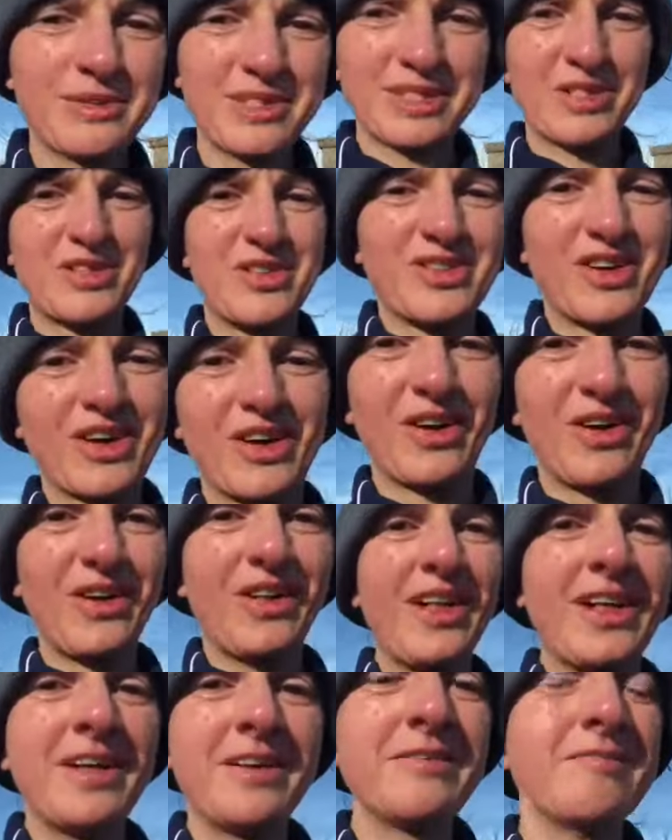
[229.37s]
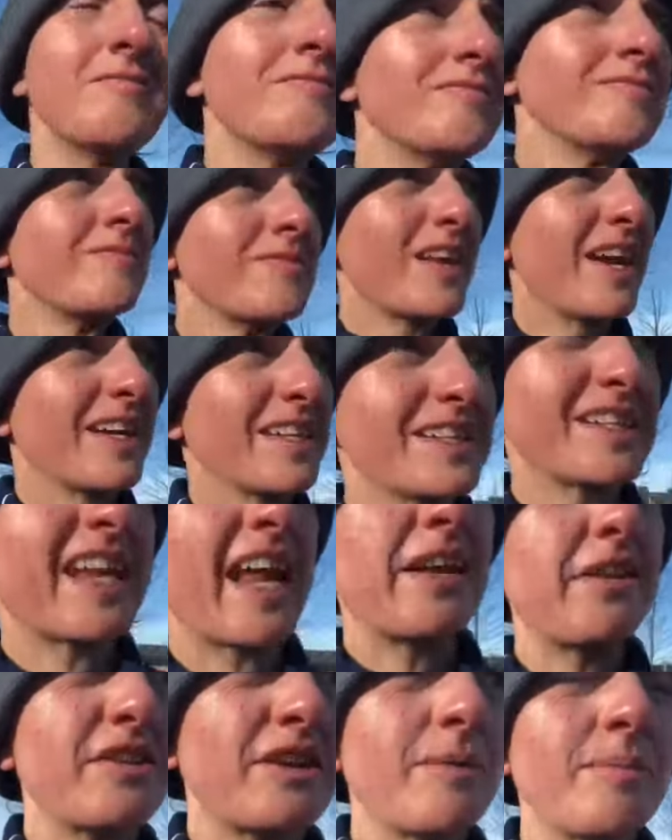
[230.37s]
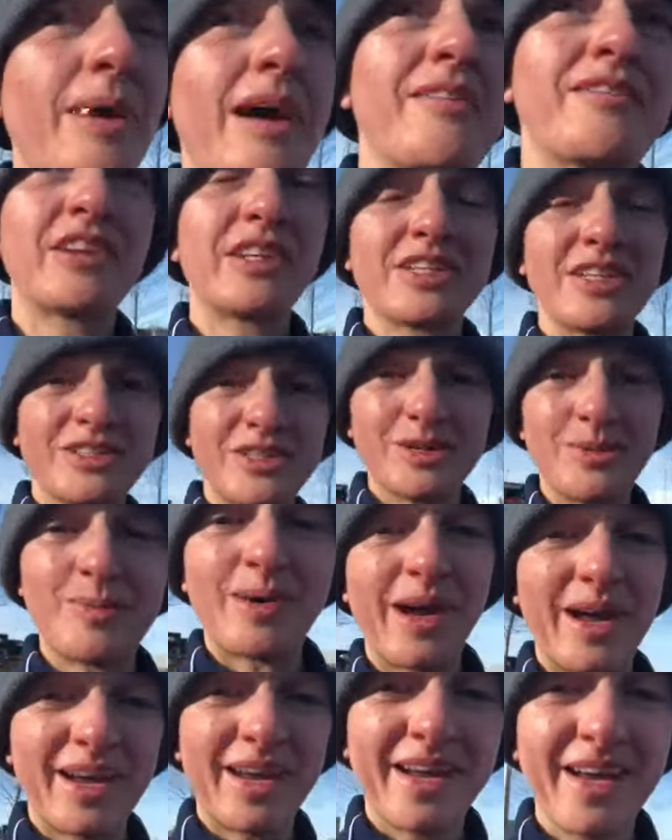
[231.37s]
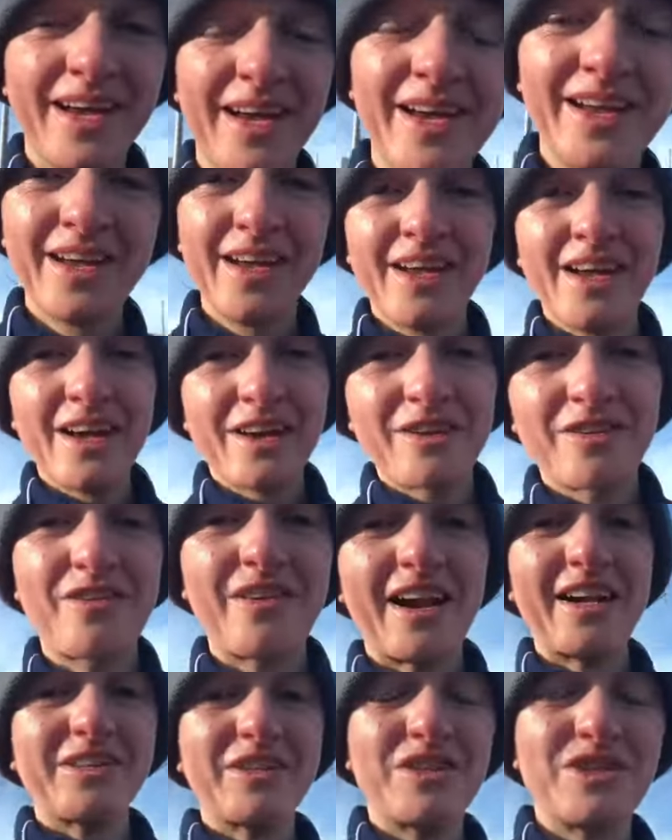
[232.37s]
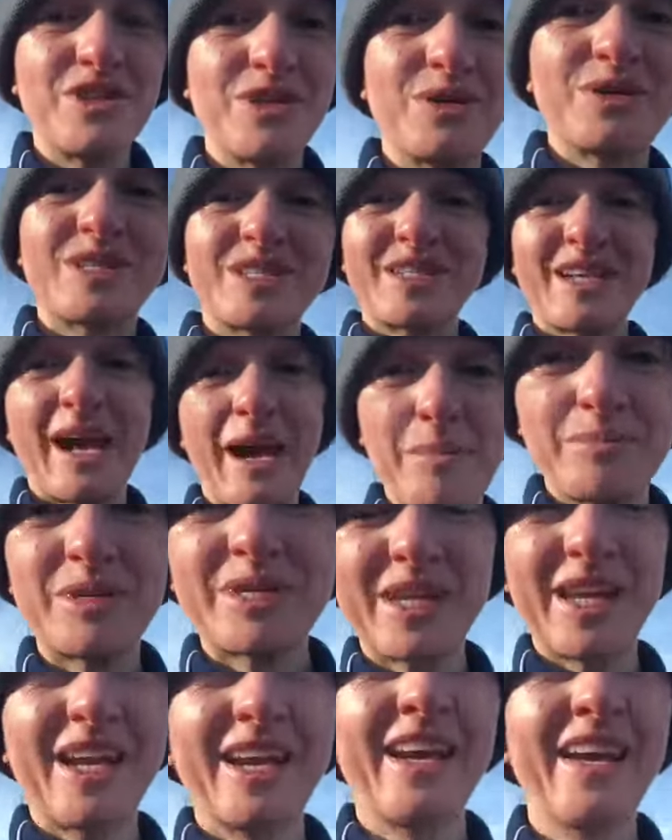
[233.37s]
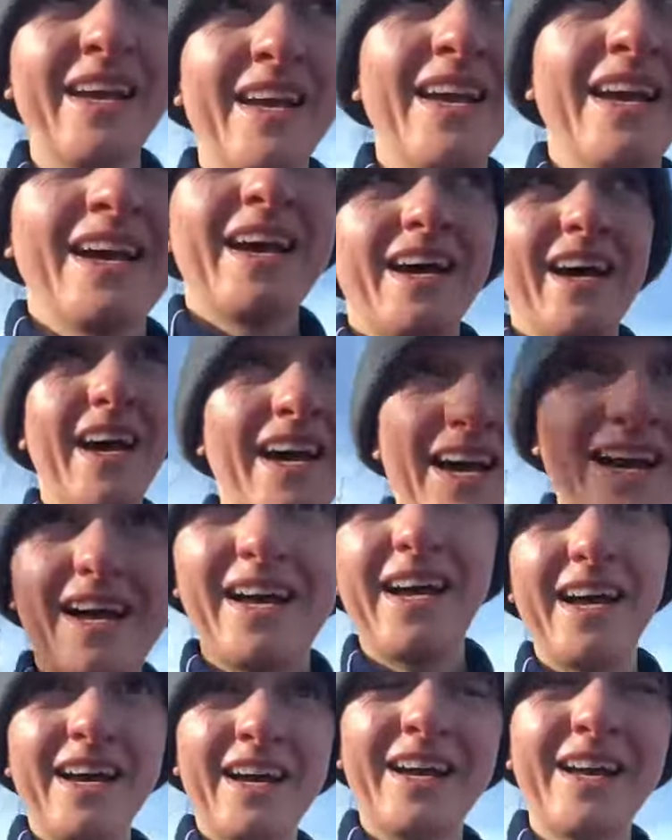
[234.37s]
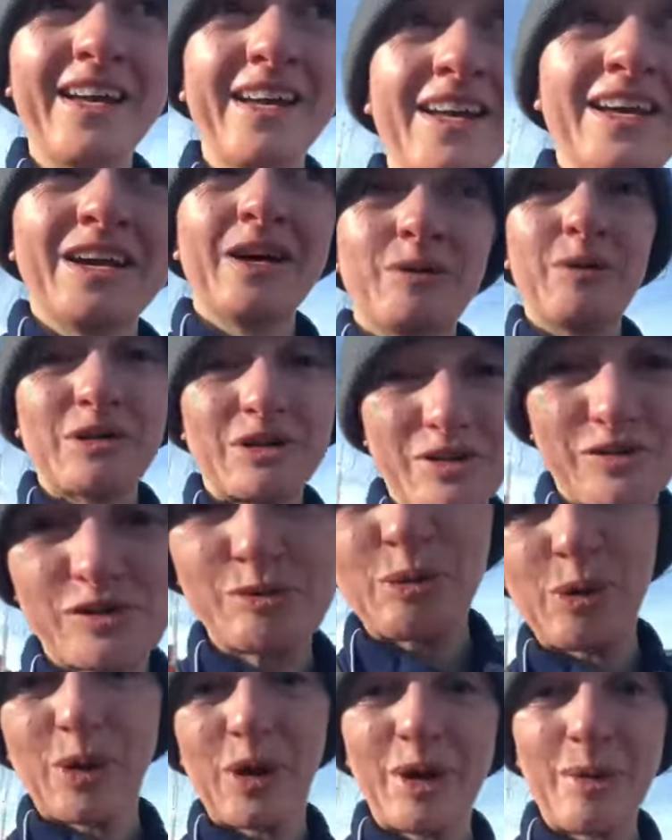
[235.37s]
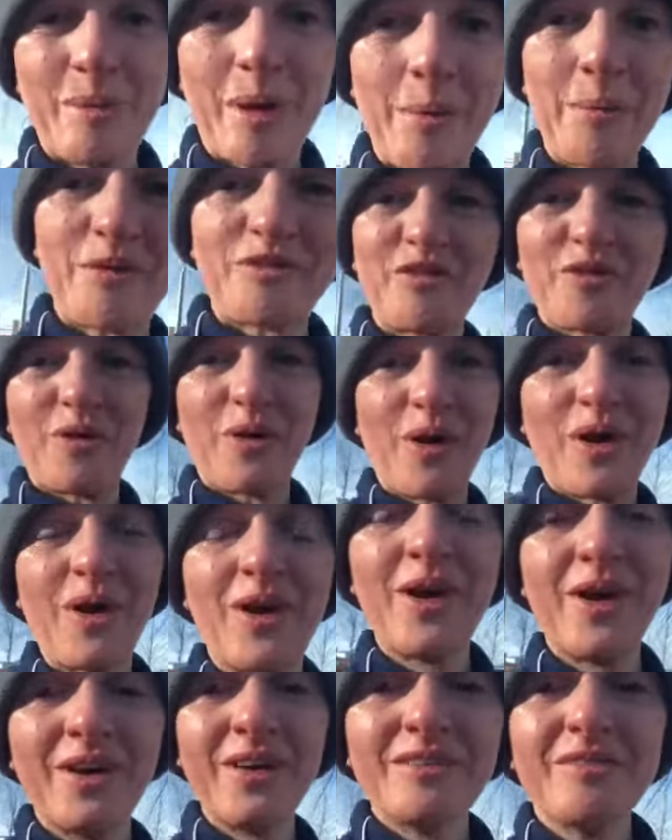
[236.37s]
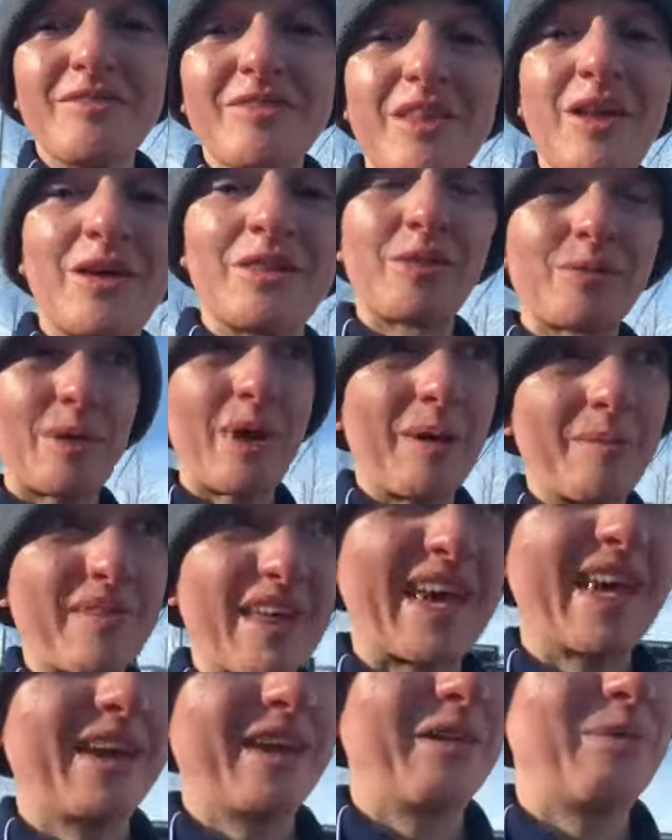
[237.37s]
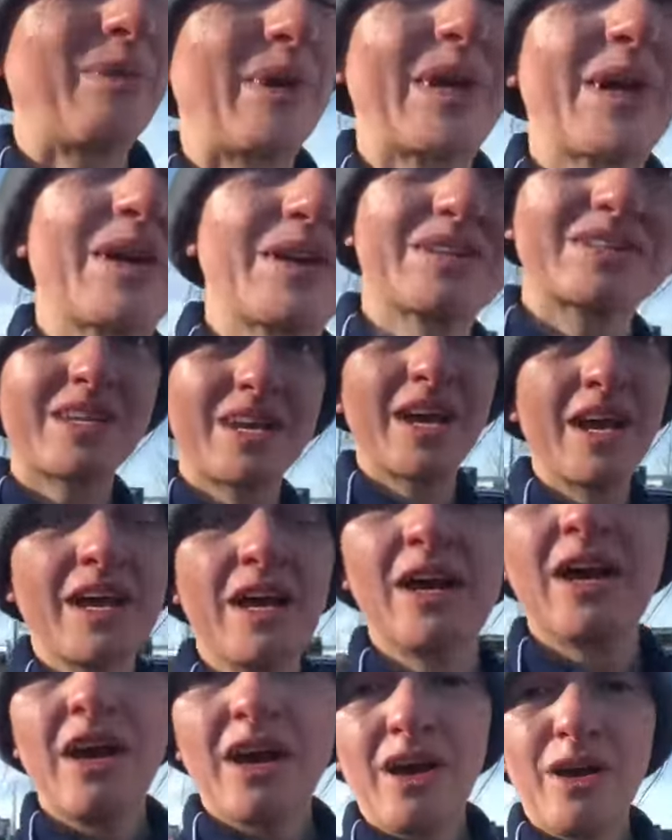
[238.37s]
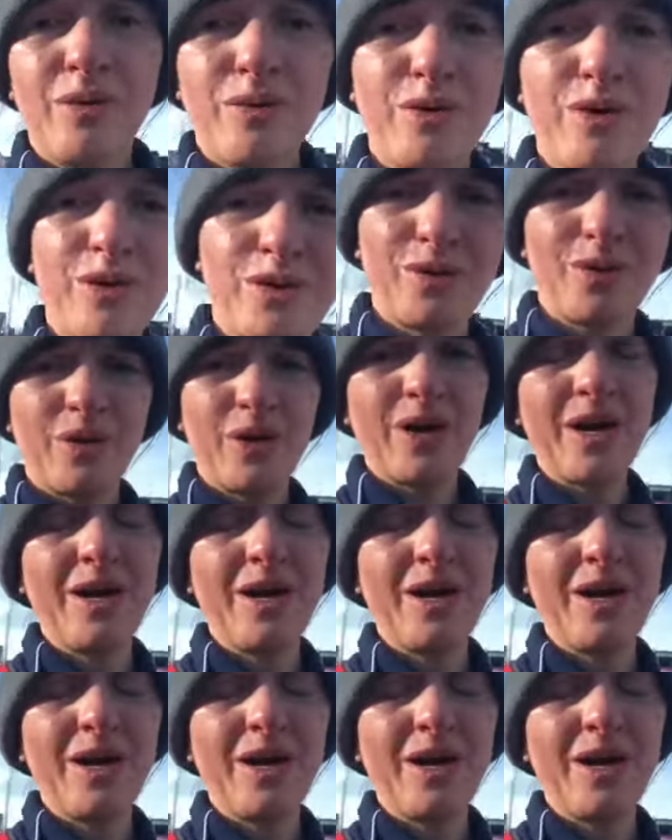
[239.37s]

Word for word: was a struggle. I did end up having to do my gratitude steps, uh, which I've spoken about before, on the way up the hill because, oh,